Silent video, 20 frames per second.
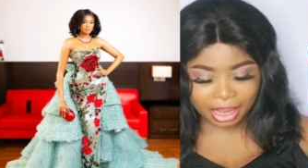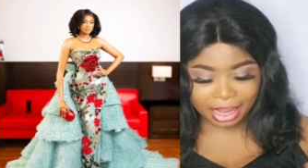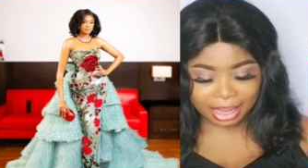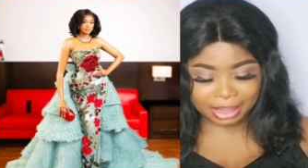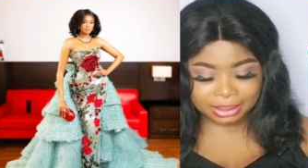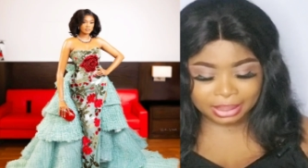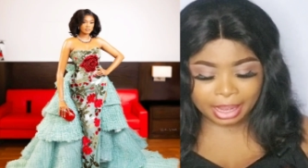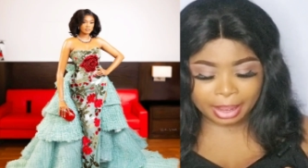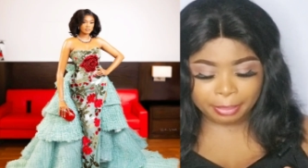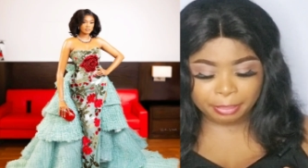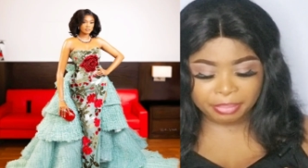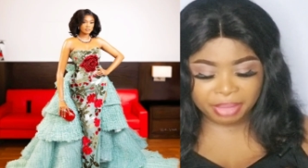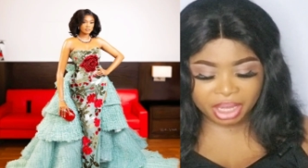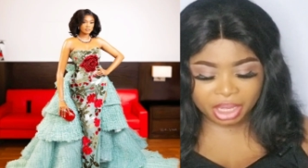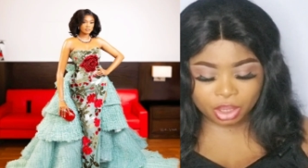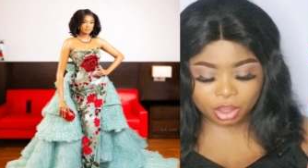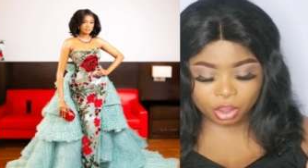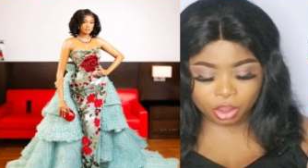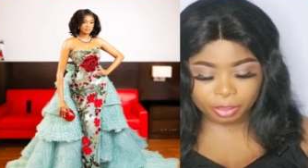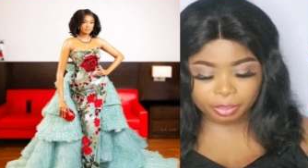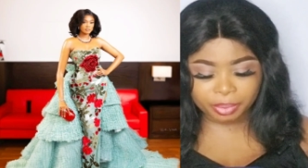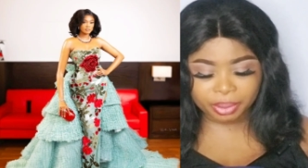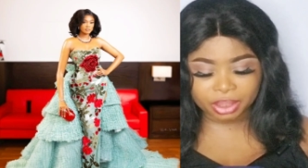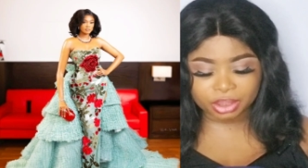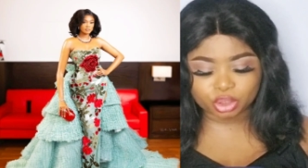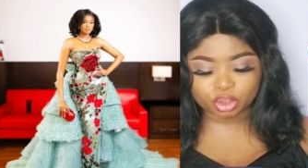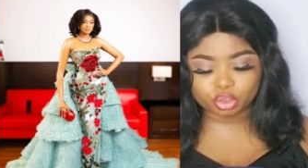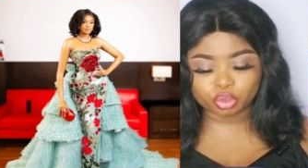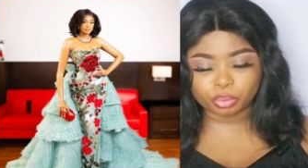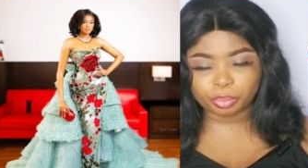And her makeup
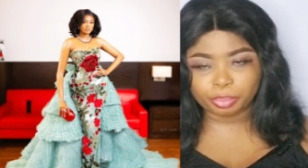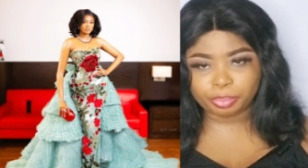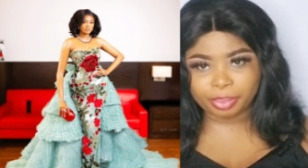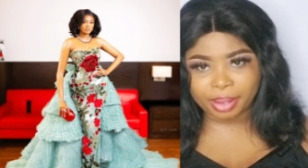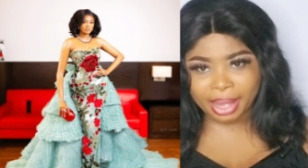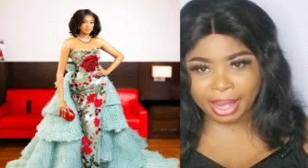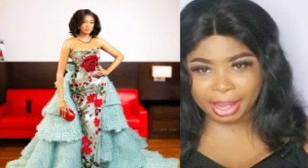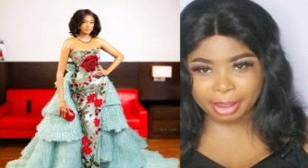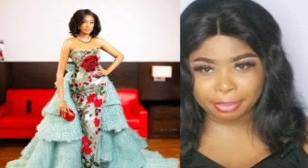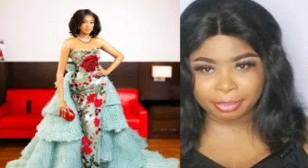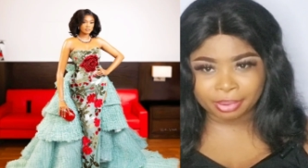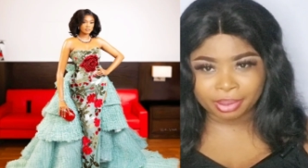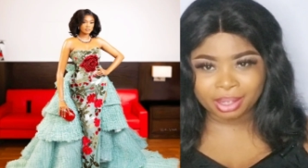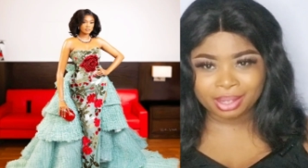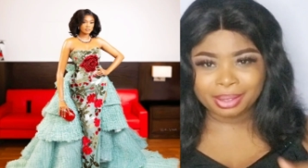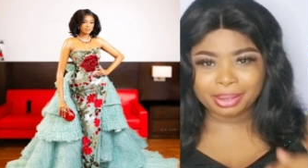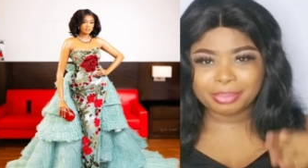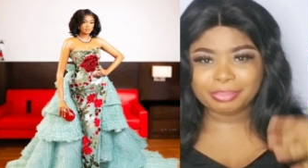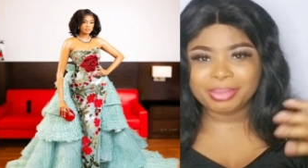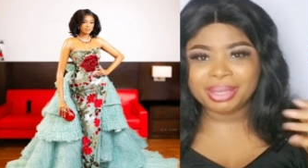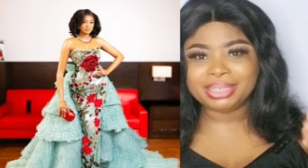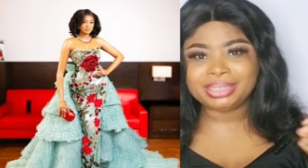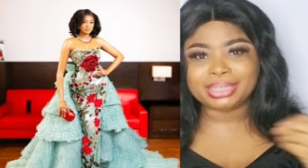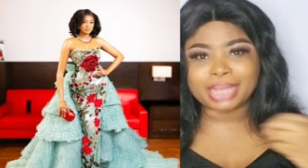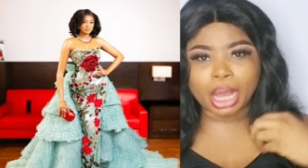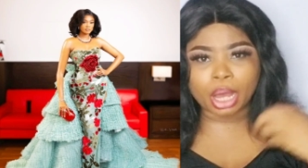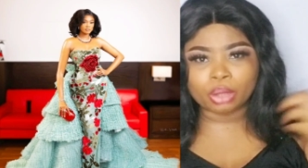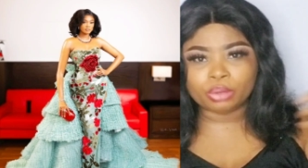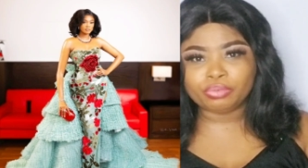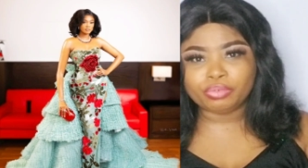is superb, makes
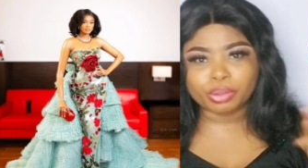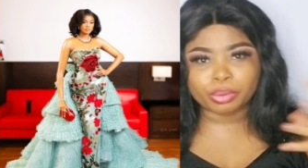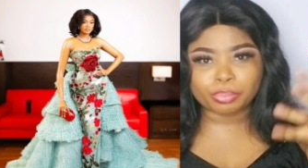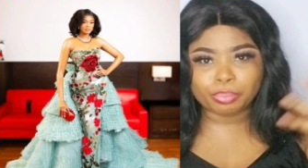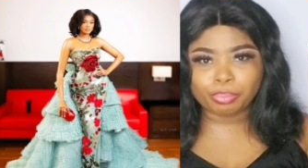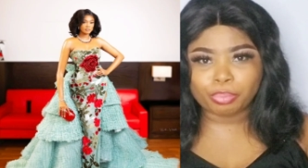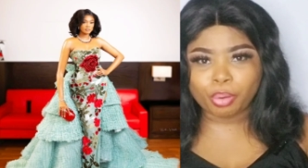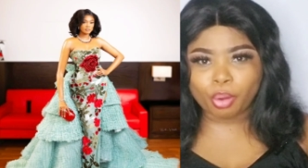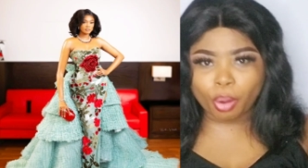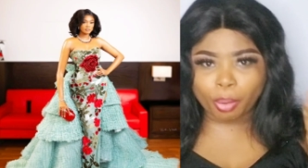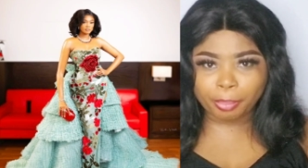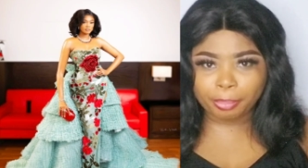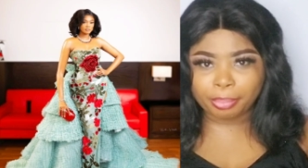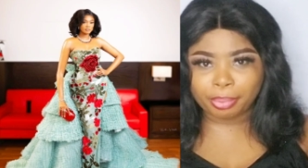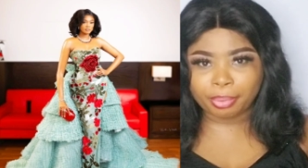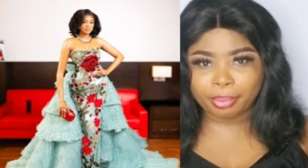the outfit pop.